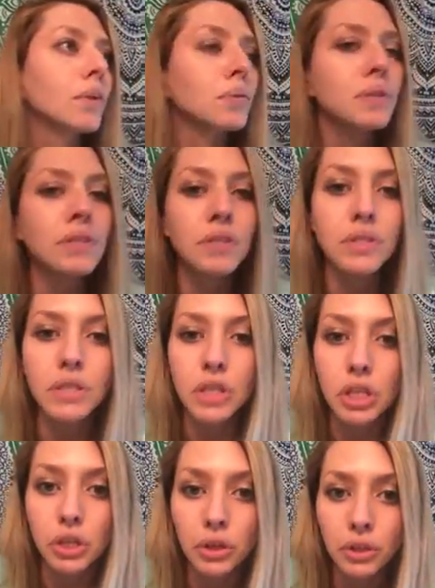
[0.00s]
Was it
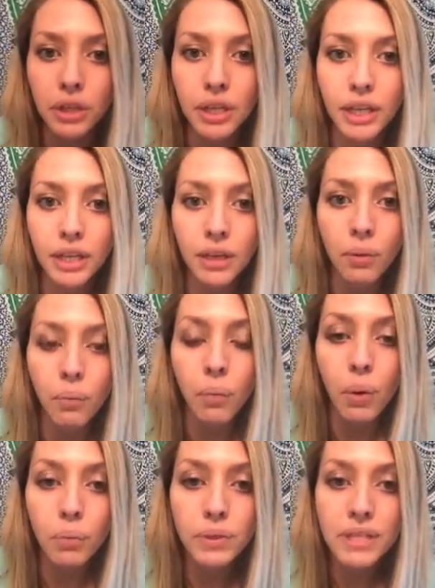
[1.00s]
security?
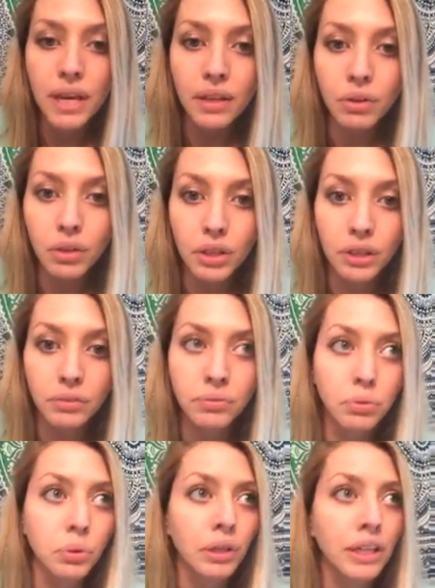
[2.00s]
What was I looking
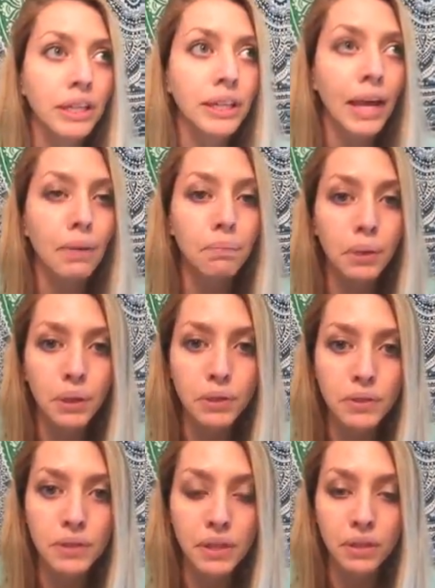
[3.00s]
for in that
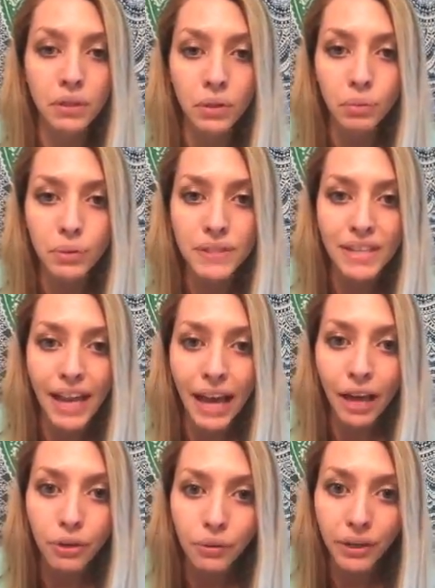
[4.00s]
person? Was it
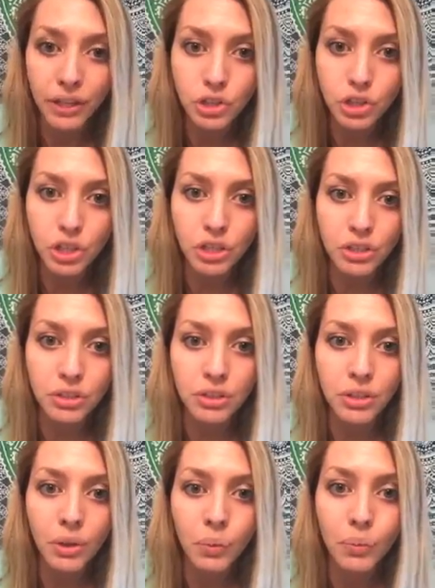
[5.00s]
adoration?
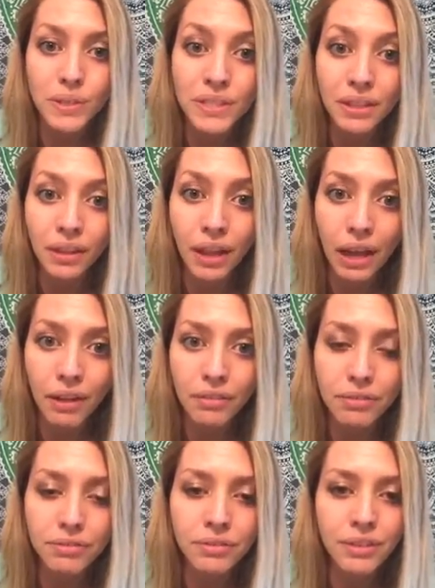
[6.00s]
Was it love?
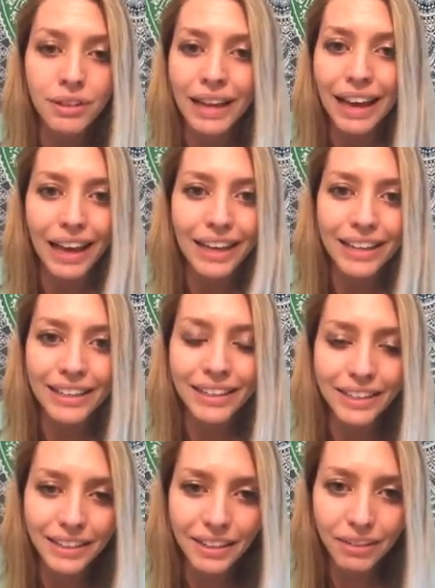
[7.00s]
I can
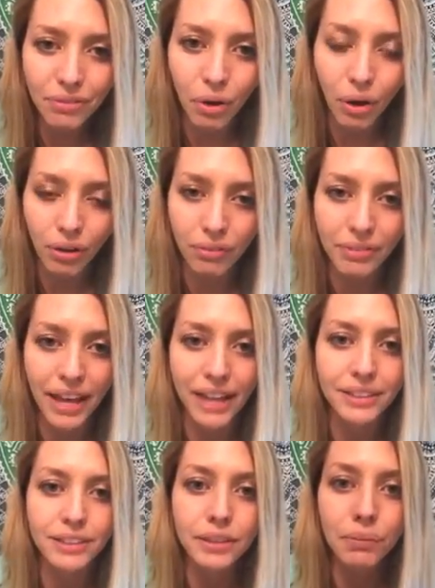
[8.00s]
give all of
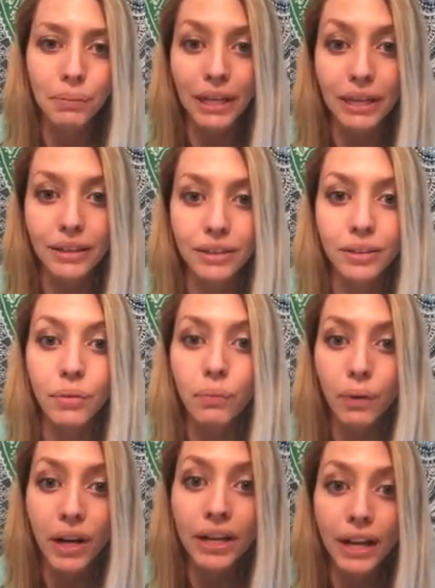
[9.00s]
that to me
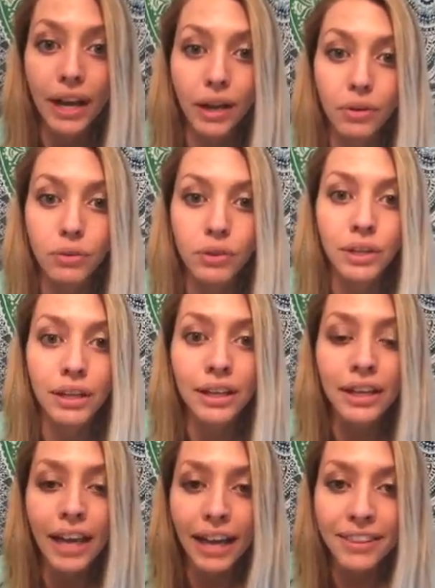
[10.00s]
right now.
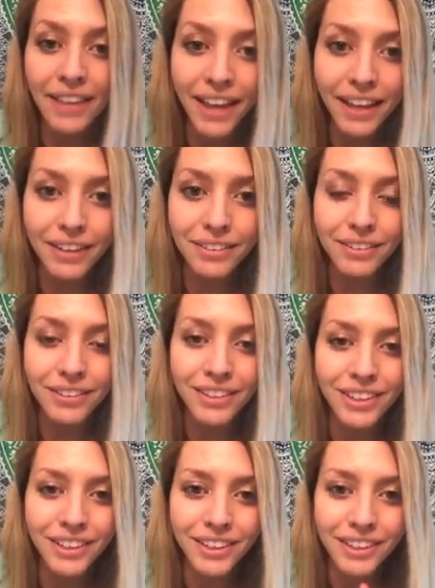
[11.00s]
And then
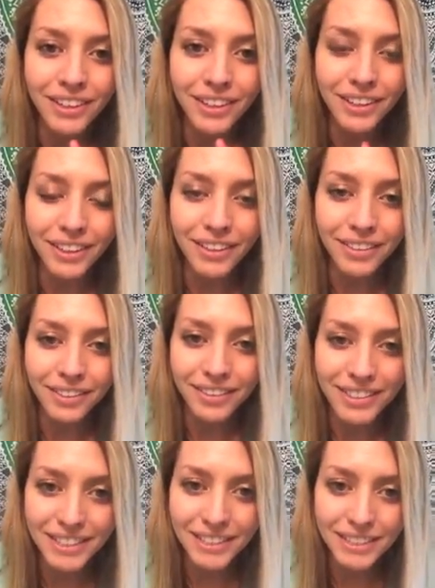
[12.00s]

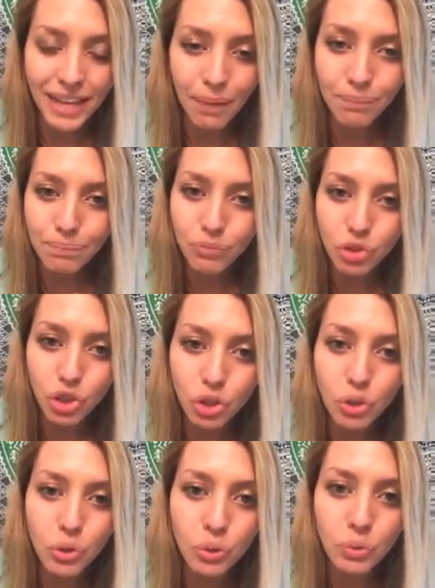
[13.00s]
step
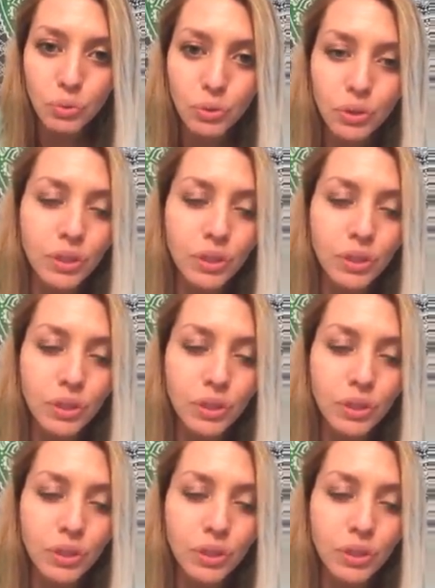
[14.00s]
2,